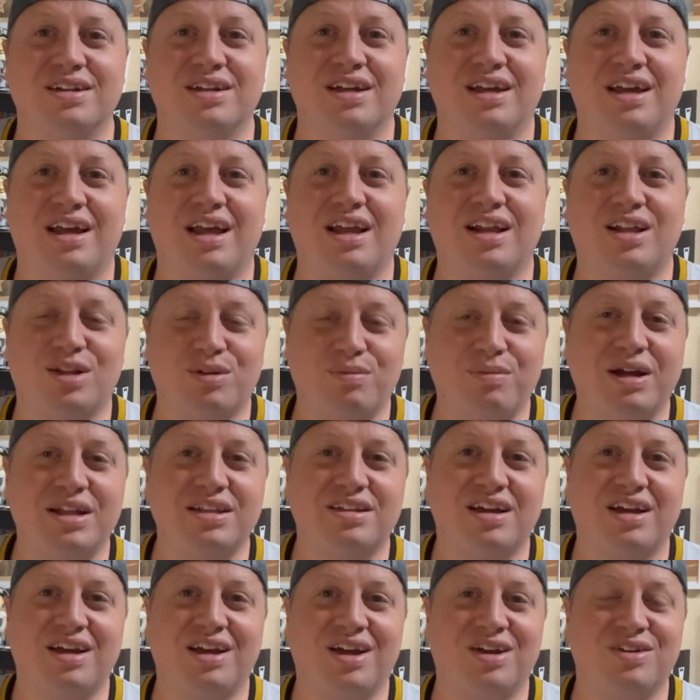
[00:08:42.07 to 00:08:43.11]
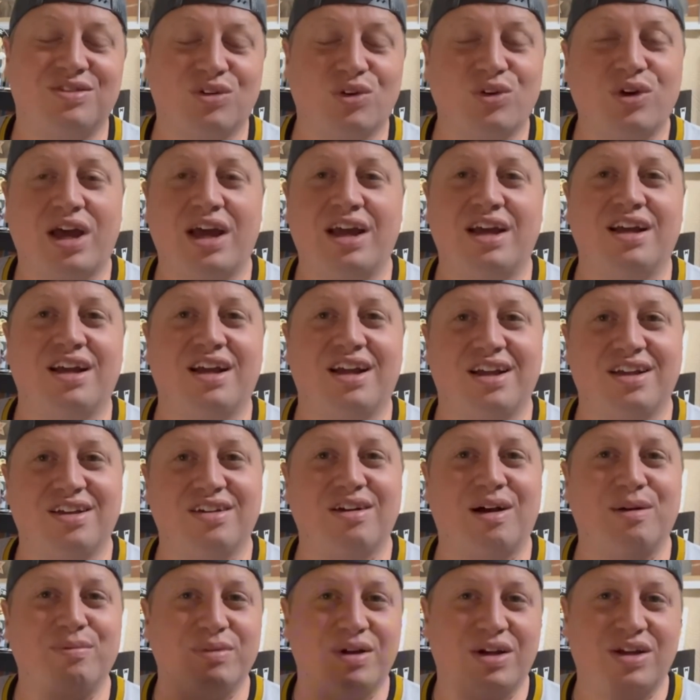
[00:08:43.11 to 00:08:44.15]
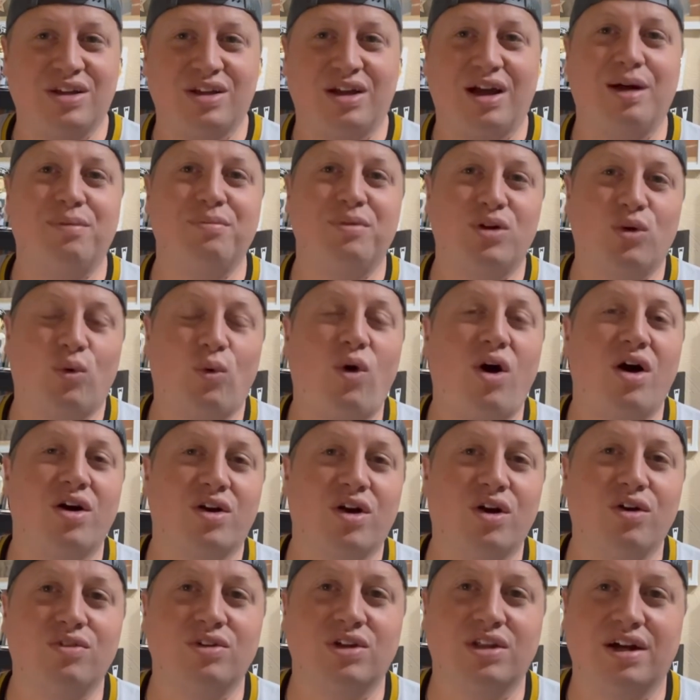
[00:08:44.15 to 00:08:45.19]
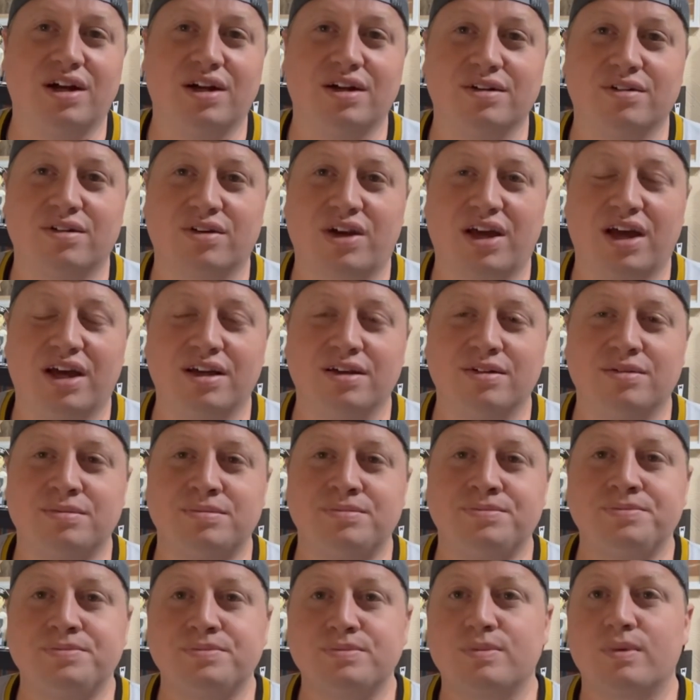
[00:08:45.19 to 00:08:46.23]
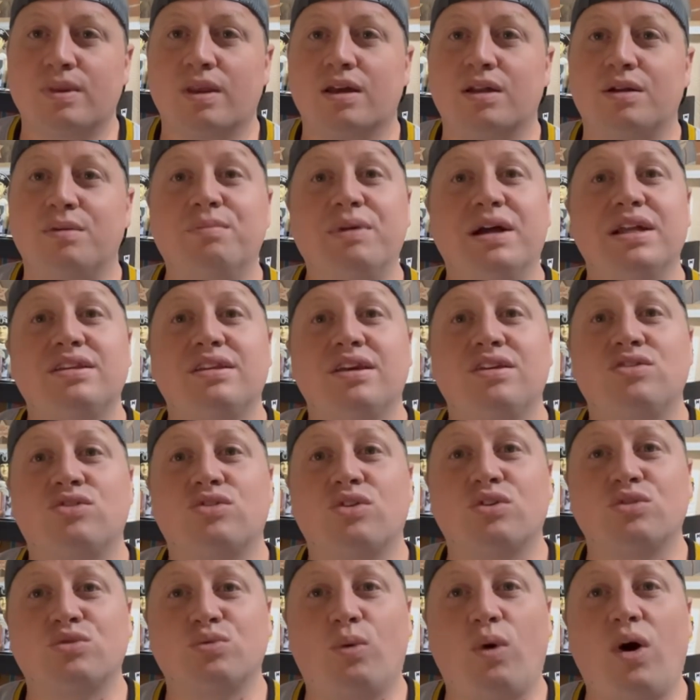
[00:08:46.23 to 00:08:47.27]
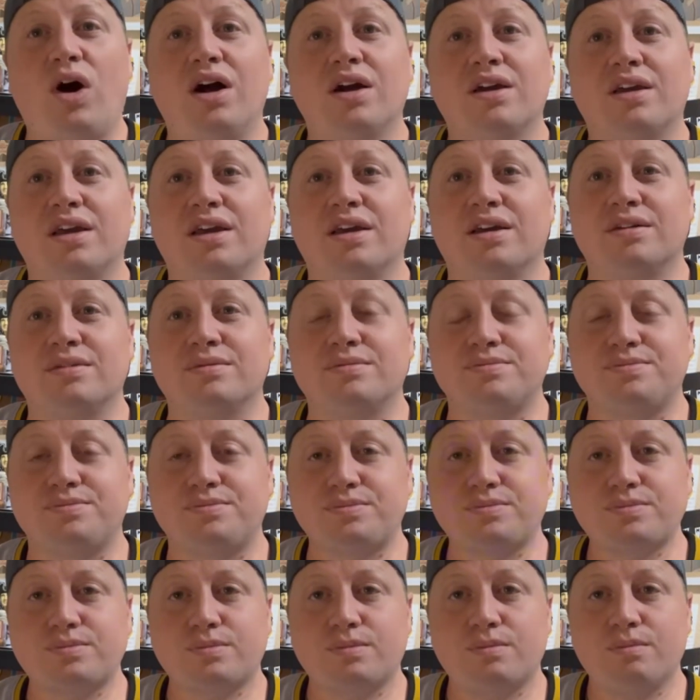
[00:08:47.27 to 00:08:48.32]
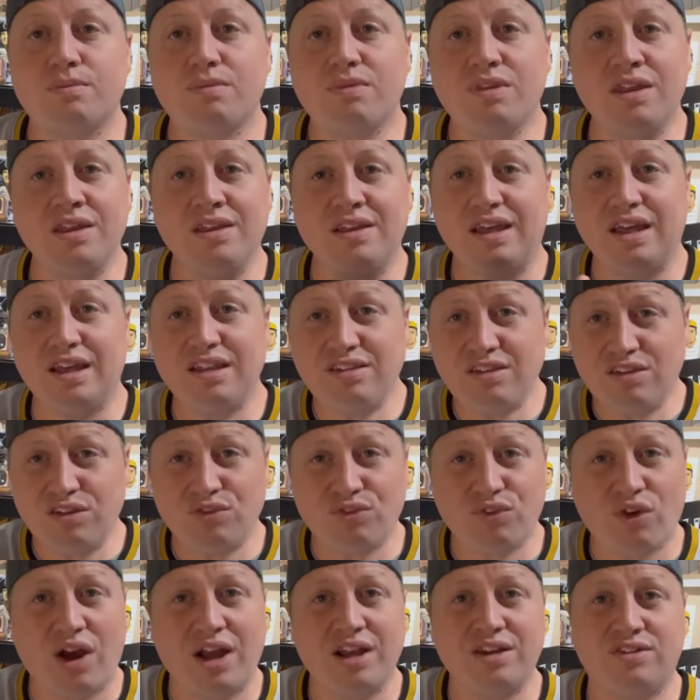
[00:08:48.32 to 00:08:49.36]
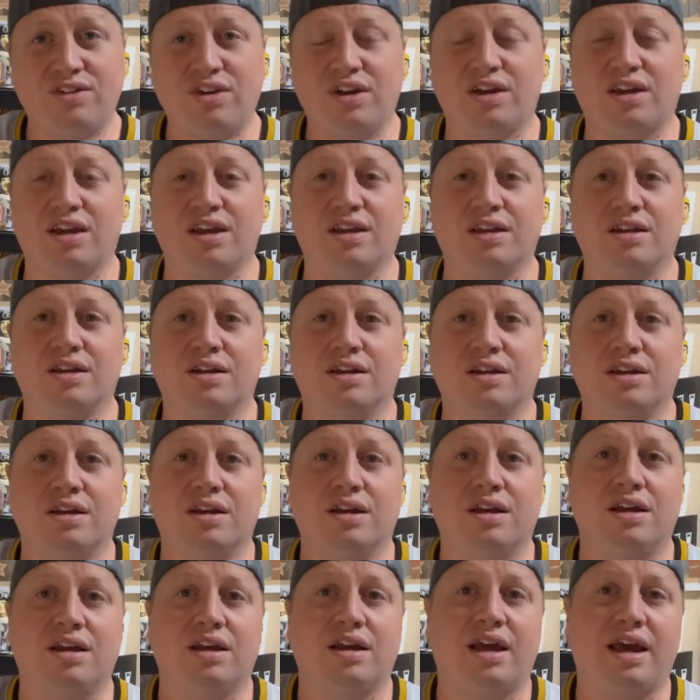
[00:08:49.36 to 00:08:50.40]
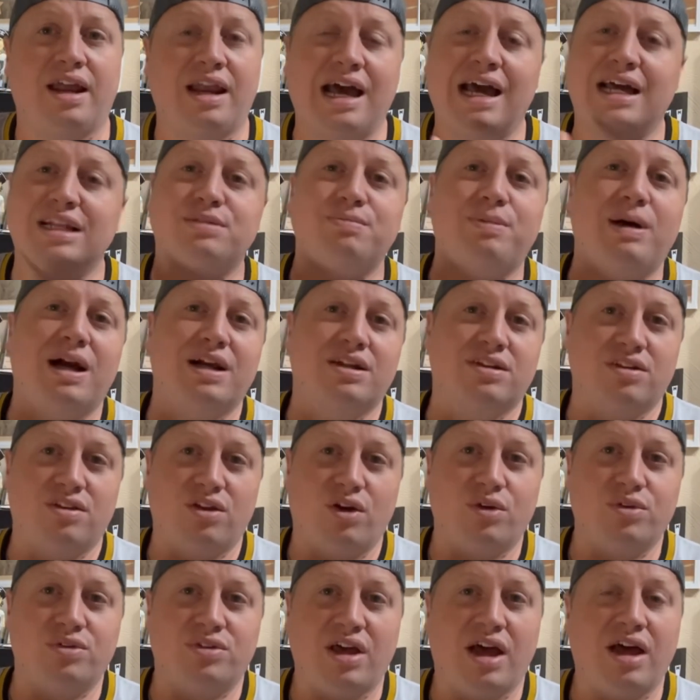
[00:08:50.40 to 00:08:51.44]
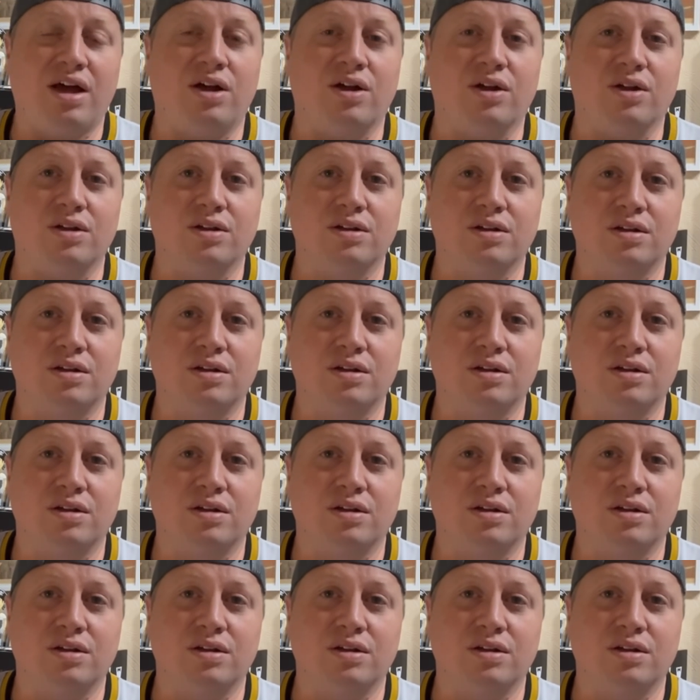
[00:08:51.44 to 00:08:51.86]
And Clemente goes, "Okay, I'm gonna walk over there." Okay. Clemente starts walking, gets his fried chicken, and heads back to the hotel.